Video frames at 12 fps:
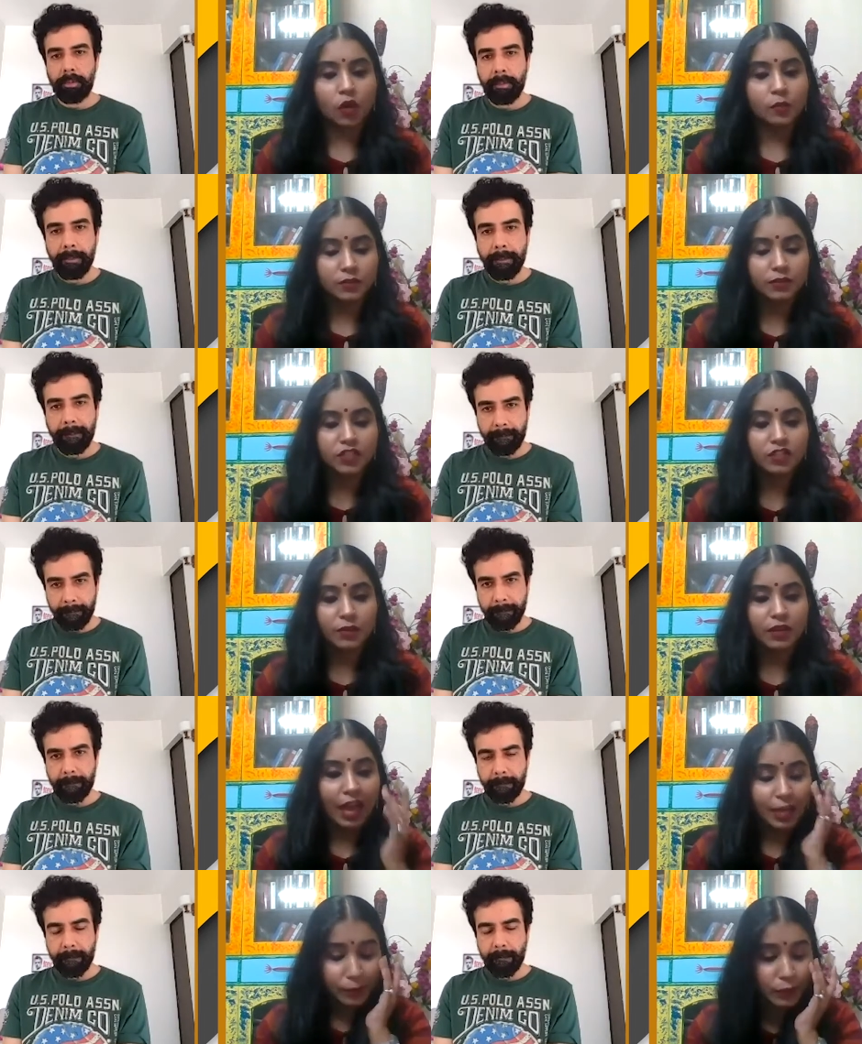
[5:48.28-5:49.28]
Speaker 1: an observation
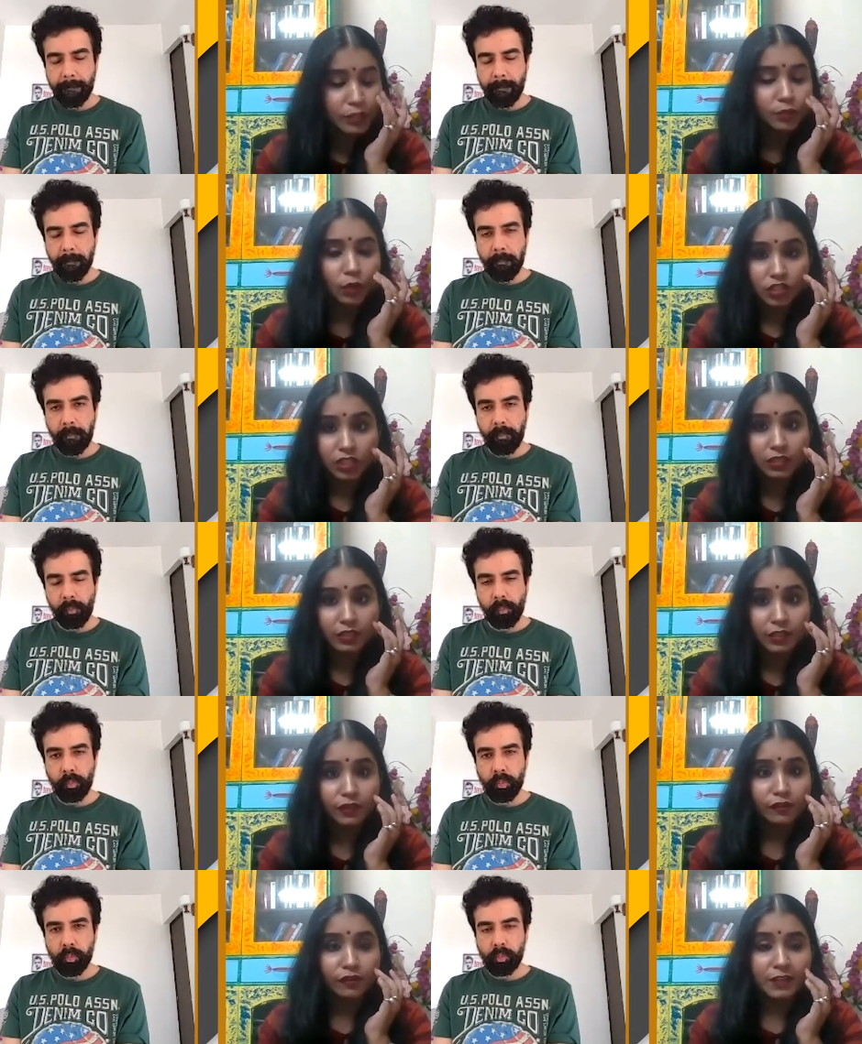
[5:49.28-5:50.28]
when I was watching
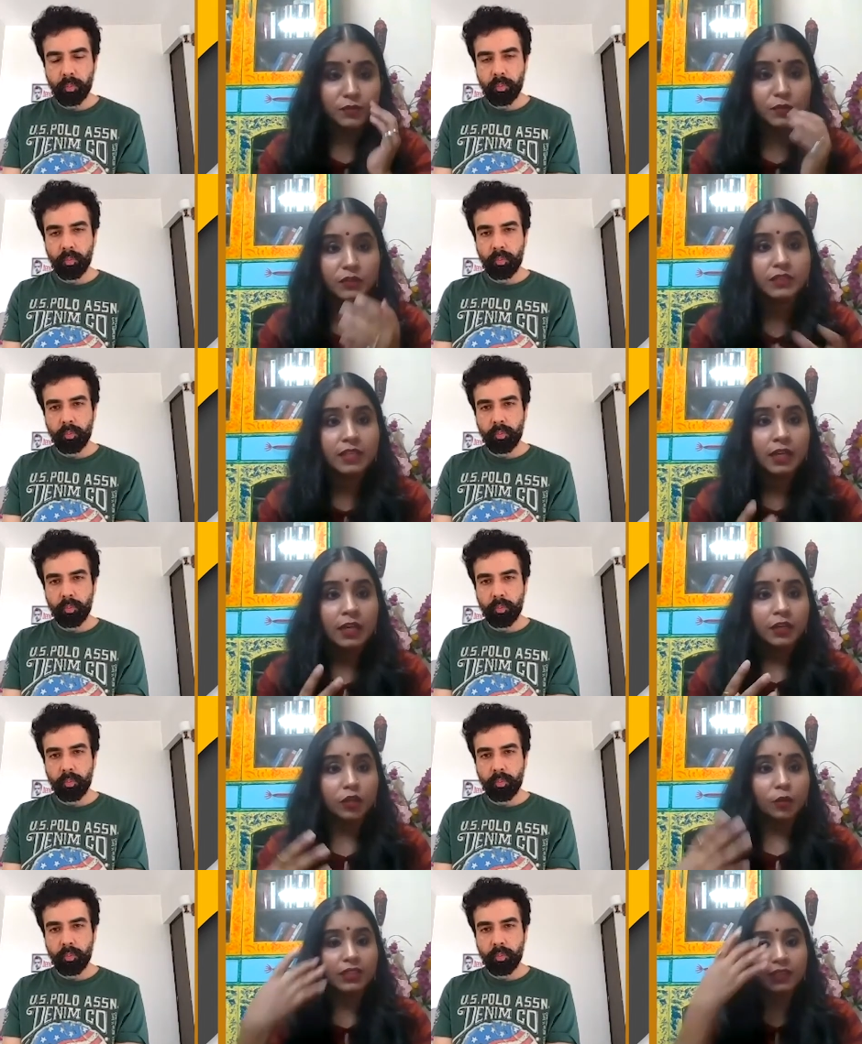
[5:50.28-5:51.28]
TVF Aspirants.
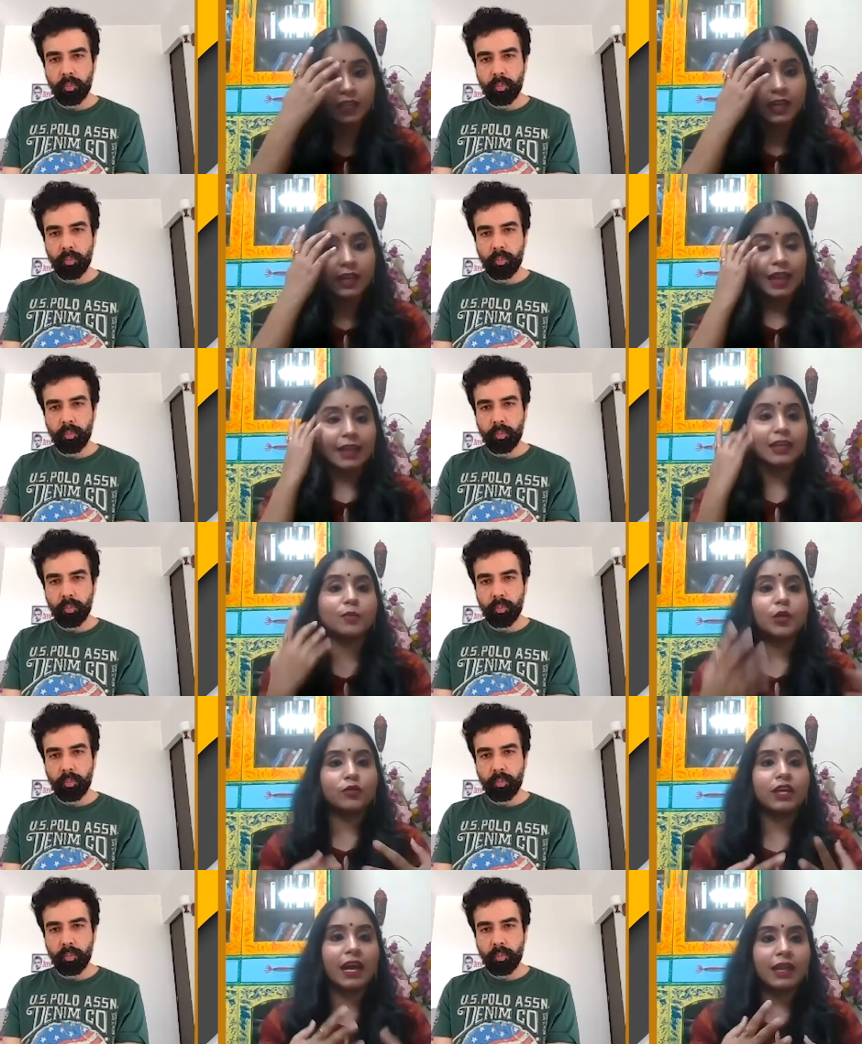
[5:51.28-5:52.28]
You know, one thing I liked
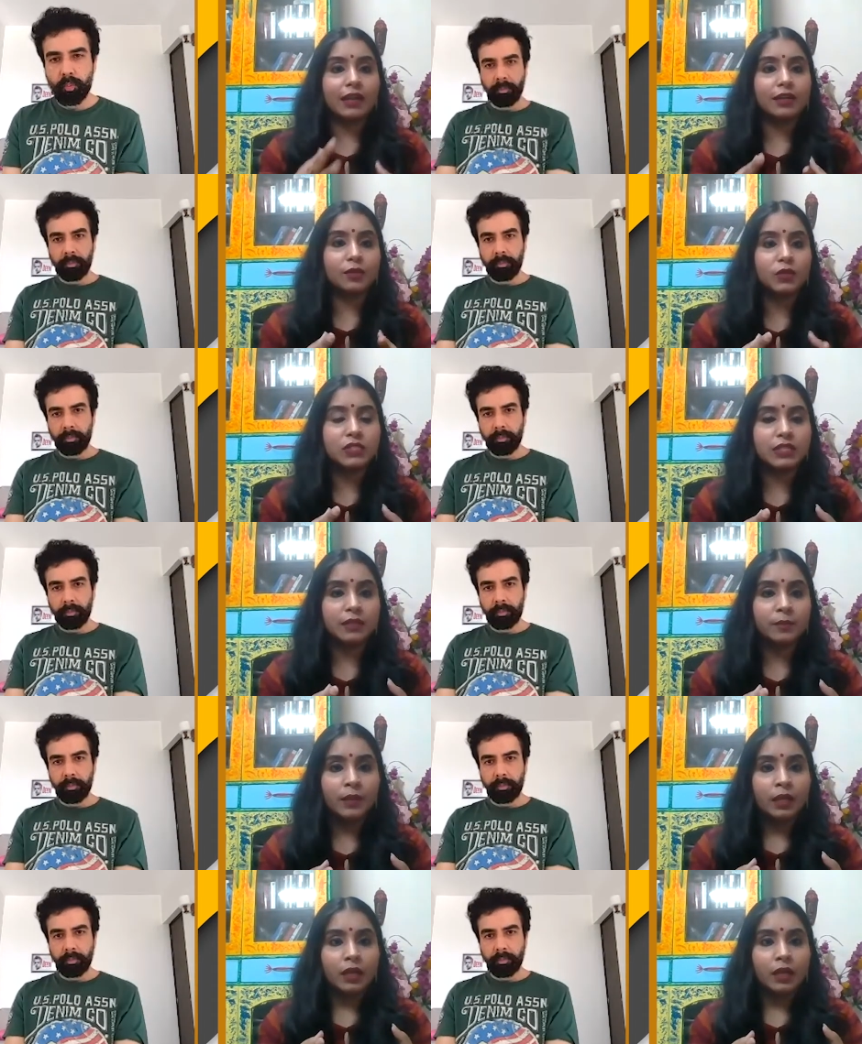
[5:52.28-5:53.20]
about your character was that,